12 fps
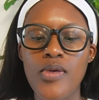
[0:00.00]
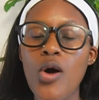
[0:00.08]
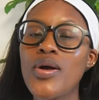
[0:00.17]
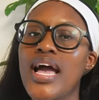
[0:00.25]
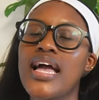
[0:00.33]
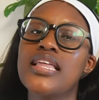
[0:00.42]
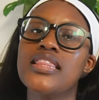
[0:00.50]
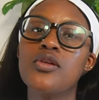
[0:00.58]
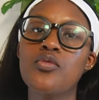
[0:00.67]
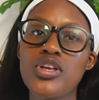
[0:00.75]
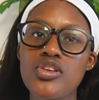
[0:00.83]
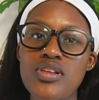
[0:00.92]
Oh yeah, and
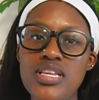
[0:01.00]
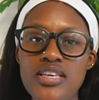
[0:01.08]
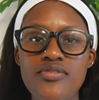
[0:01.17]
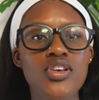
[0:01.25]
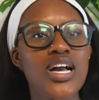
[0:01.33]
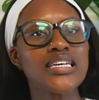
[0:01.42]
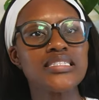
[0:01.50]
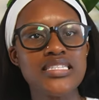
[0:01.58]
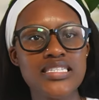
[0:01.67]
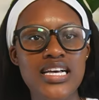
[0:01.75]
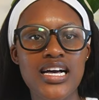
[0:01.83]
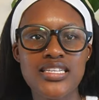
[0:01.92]
then when you leave, you guys
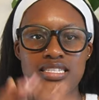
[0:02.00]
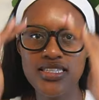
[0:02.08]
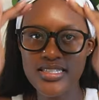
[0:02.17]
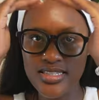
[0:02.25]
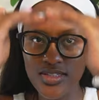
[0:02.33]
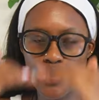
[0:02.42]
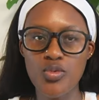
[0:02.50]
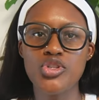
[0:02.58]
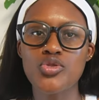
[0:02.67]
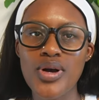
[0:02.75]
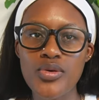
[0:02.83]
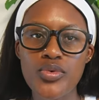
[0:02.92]
discuss
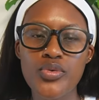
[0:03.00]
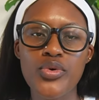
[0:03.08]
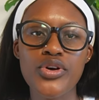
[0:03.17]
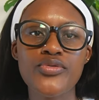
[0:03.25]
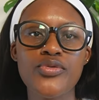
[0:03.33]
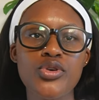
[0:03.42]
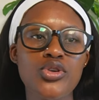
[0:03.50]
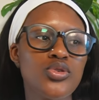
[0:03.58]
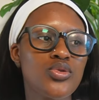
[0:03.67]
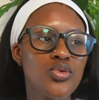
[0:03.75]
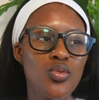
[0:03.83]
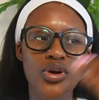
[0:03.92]
which one would work for
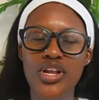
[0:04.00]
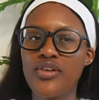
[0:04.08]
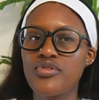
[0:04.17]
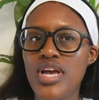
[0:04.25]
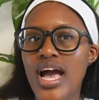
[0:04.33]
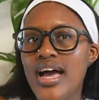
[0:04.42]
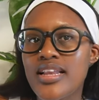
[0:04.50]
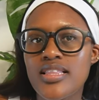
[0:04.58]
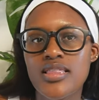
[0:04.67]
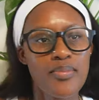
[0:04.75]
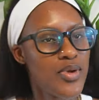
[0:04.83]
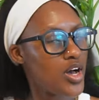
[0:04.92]
you, what have you had
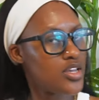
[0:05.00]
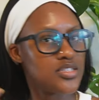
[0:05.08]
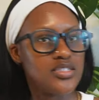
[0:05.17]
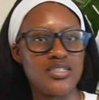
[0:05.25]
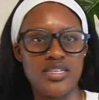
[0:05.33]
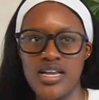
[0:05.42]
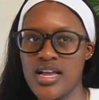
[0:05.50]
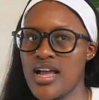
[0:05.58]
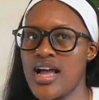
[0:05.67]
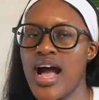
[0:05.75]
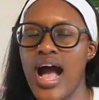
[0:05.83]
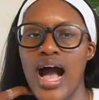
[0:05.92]
in the past,
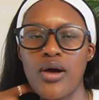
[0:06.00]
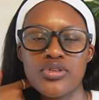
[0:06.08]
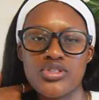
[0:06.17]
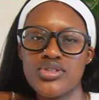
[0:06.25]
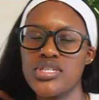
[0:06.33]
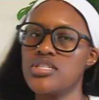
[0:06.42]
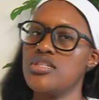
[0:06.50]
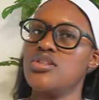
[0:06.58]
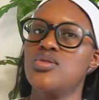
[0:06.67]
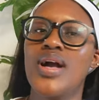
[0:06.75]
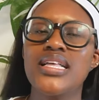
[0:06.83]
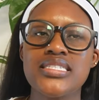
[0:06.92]
how it treated
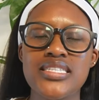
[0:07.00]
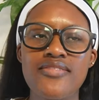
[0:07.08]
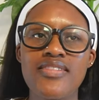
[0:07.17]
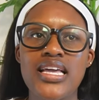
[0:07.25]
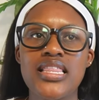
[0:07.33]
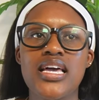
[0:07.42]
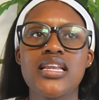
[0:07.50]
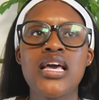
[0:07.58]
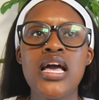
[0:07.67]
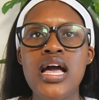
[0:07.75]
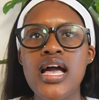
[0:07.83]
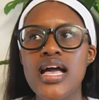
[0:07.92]
you and stuff like that.
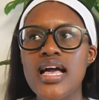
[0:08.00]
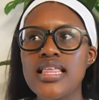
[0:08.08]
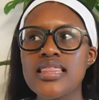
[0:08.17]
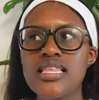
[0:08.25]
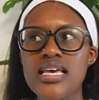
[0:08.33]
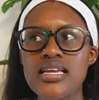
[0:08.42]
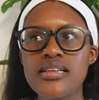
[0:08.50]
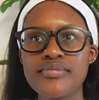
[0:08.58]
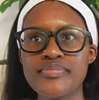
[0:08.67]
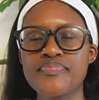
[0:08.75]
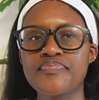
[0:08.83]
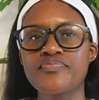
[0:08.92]
And then
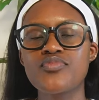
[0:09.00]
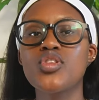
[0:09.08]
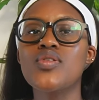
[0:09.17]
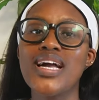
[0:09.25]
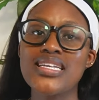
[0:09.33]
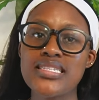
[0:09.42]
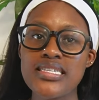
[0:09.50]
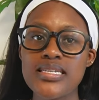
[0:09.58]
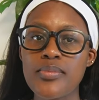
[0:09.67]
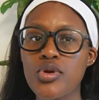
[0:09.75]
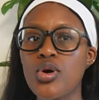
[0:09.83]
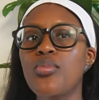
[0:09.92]
you guys set
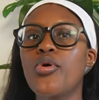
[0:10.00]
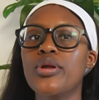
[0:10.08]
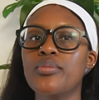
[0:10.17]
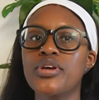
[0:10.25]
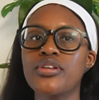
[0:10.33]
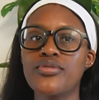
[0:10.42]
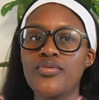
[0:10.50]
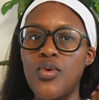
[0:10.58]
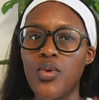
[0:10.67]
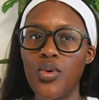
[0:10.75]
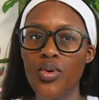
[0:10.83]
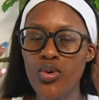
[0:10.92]
up your appointment
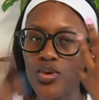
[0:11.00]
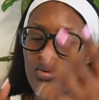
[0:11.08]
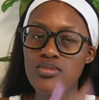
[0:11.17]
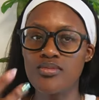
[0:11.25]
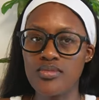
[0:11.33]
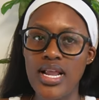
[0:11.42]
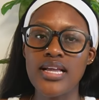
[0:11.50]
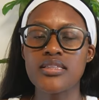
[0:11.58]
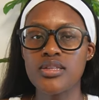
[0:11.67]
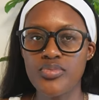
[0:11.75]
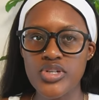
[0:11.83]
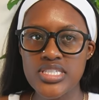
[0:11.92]
for like
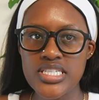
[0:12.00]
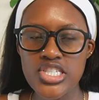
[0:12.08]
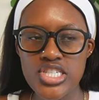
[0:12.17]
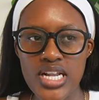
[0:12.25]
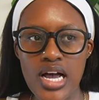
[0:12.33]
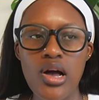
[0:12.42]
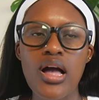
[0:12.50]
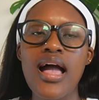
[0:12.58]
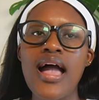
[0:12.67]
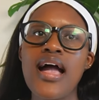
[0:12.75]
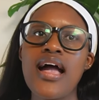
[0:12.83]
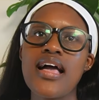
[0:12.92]
the procedure now.
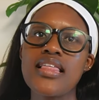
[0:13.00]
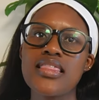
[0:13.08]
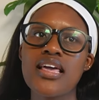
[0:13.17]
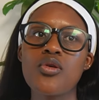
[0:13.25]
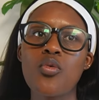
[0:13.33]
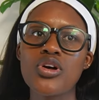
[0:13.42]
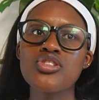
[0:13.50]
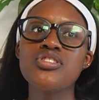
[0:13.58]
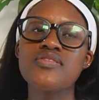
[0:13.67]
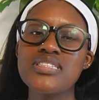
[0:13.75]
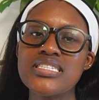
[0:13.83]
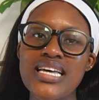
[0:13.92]
And then once
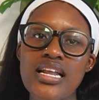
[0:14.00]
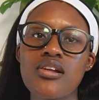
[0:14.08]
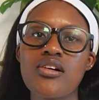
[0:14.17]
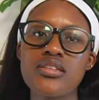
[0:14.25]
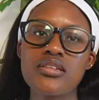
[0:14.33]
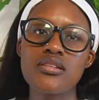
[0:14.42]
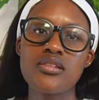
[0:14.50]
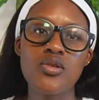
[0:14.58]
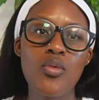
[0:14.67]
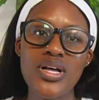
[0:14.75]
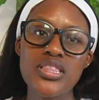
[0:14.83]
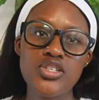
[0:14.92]
you've decided on the
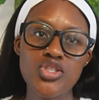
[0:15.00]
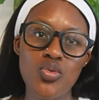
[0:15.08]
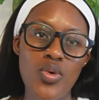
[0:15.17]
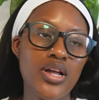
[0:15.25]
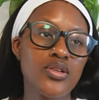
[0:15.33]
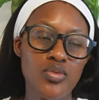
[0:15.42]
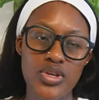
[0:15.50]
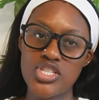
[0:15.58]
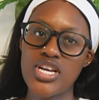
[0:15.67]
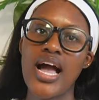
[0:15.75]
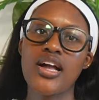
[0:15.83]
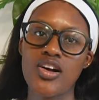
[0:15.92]
one that you want, which
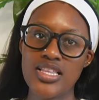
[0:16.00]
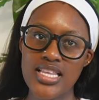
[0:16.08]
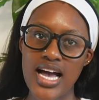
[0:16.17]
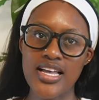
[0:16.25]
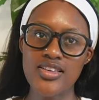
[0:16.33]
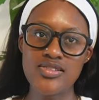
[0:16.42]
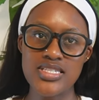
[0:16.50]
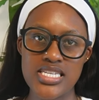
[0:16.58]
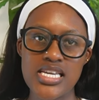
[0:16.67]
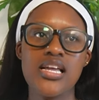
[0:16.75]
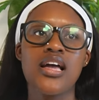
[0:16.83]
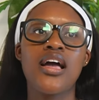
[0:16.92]
I got
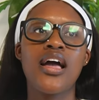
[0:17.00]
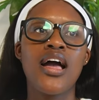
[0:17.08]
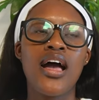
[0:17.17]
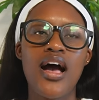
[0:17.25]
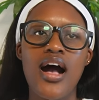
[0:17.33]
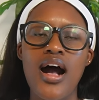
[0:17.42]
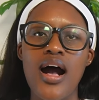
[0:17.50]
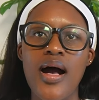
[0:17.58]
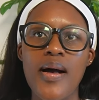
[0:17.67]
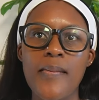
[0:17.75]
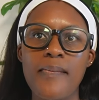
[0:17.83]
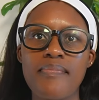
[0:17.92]
the
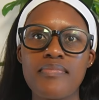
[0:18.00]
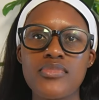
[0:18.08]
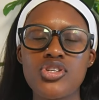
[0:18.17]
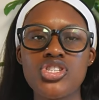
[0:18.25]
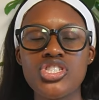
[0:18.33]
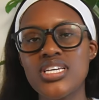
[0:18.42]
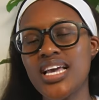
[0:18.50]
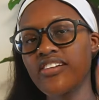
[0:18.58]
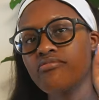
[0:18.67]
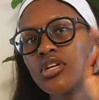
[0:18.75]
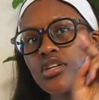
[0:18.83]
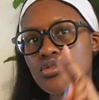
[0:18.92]
IUD, she
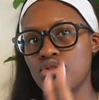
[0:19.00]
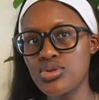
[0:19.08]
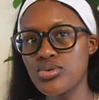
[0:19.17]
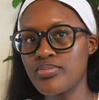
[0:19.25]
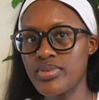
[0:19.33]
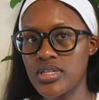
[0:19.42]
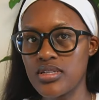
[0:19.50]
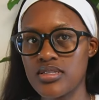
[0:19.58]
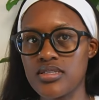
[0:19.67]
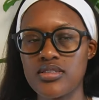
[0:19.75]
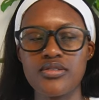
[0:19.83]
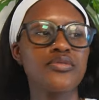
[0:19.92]
gave me two
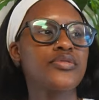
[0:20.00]
pills.